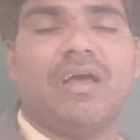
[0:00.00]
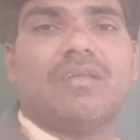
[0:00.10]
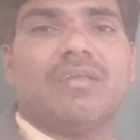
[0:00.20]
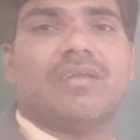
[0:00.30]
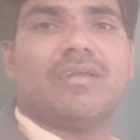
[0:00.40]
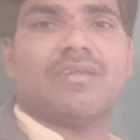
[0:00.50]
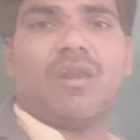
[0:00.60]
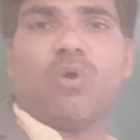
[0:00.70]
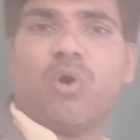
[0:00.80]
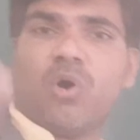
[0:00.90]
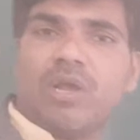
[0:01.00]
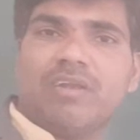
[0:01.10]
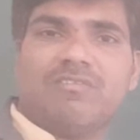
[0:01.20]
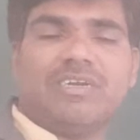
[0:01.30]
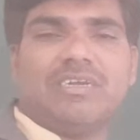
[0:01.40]
there is a low
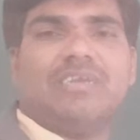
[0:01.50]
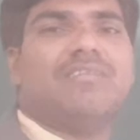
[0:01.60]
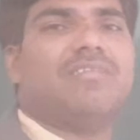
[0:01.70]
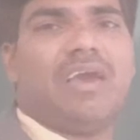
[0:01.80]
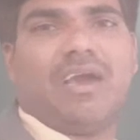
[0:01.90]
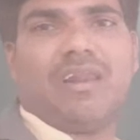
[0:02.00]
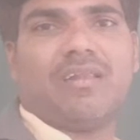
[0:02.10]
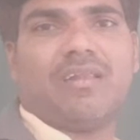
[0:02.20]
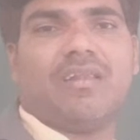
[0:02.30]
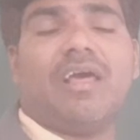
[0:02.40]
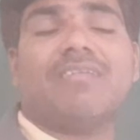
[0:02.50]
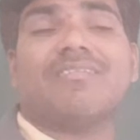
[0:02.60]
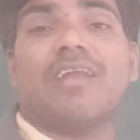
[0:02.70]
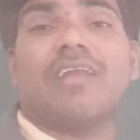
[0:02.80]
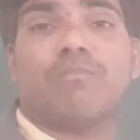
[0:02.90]
density is there,
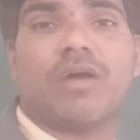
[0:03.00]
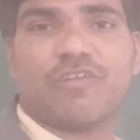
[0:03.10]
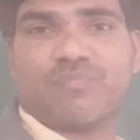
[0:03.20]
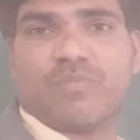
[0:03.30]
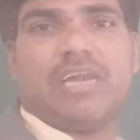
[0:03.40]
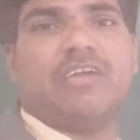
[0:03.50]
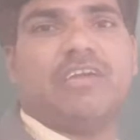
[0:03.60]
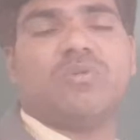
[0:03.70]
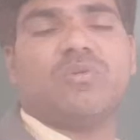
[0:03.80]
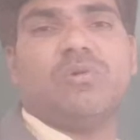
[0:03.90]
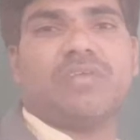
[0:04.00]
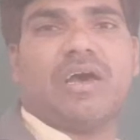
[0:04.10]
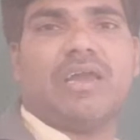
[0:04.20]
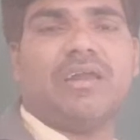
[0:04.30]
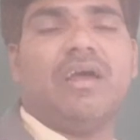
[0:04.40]
less number of molecules
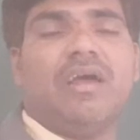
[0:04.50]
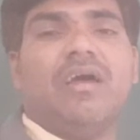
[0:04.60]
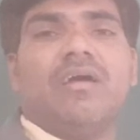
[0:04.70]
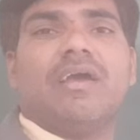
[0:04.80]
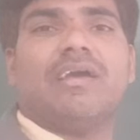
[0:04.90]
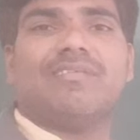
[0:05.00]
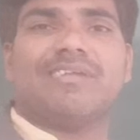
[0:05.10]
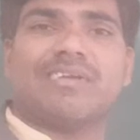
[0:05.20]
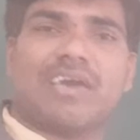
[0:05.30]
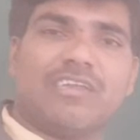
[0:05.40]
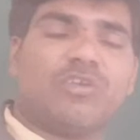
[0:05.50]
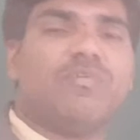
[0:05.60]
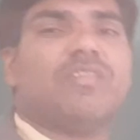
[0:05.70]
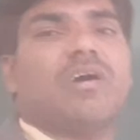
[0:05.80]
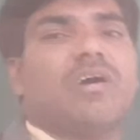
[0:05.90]
are
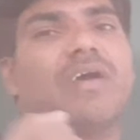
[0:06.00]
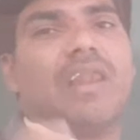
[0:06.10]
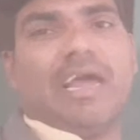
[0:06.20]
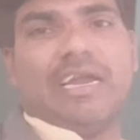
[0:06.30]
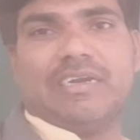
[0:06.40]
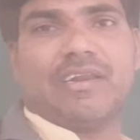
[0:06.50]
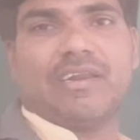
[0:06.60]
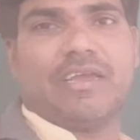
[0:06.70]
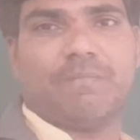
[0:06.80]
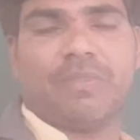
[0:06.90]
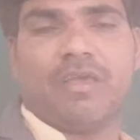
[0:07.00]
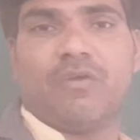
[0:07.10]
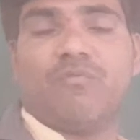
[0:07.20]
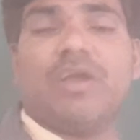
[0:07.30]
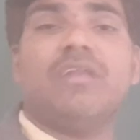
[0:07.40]
touched with our light ray.
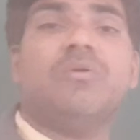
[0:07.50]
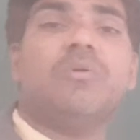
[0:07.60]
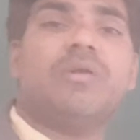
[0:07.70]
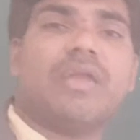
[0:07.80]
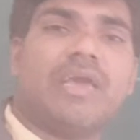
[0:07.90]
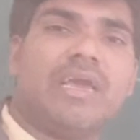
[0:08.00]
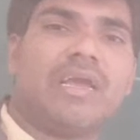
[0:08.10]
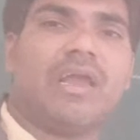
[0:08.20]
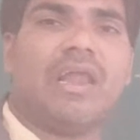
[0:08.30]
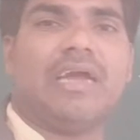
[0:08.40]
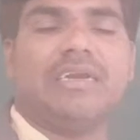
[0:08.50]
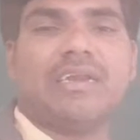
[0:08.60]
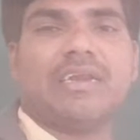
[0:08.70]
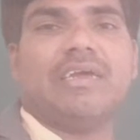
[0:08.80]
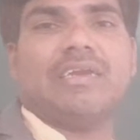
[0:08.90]
When you take a
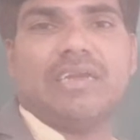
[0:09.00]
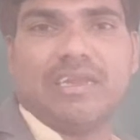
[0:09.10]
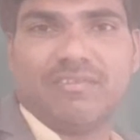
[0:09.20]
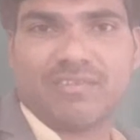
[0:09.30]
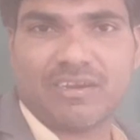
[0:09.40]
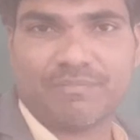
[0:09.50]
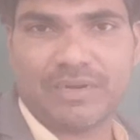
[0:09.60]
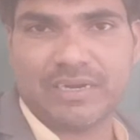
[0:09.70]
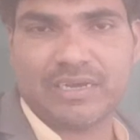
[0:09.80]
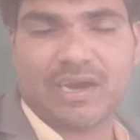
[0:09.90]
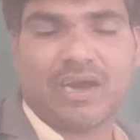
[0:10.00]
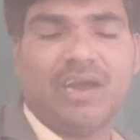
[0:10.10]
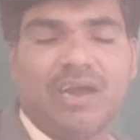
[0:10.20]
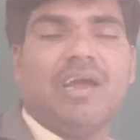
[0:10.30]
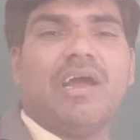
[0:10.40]
light ray in a denser media,
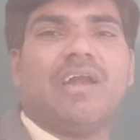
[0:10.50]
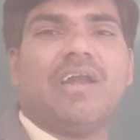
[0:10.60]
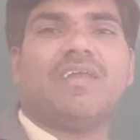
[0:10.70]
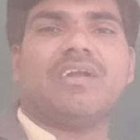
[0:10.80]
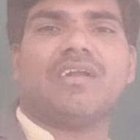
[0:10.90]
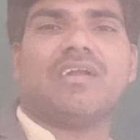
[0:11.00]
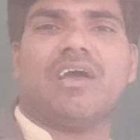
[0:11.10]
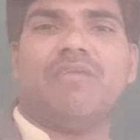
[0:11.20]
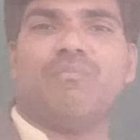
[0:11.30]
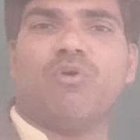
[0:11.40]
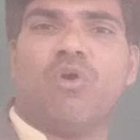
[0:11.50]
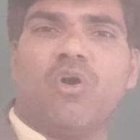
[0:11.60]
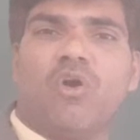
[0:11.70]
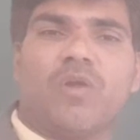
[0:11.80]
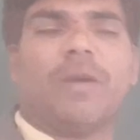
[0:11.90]
at that time
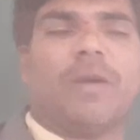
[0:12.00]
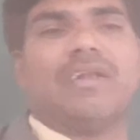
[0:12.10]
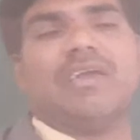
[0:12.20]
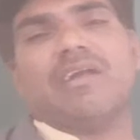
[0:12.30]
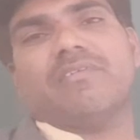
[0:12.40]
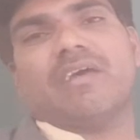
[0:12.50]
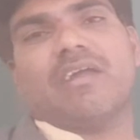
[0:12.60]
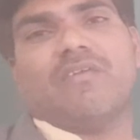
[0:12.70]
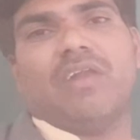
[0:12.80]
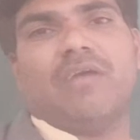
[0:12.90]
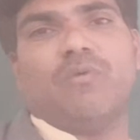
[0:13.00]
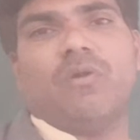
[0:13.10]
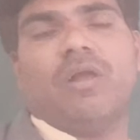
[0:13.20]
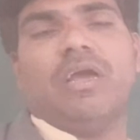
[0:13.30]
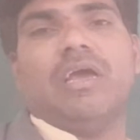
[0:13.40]
more particles are
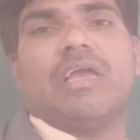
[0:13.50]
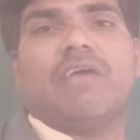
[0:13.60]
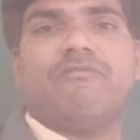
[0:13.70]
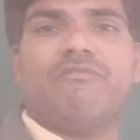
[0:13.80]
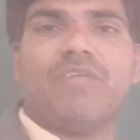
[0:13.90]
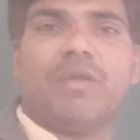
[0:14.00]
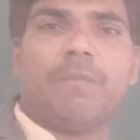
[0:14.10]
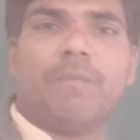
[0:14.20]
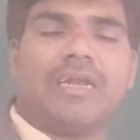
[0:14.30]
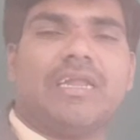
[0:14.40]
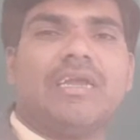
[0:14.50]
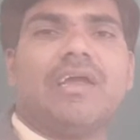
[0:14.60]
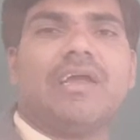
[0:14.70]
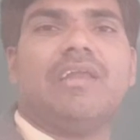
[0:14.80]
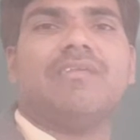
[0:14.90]
available. Every
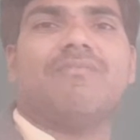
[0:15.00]
particle is a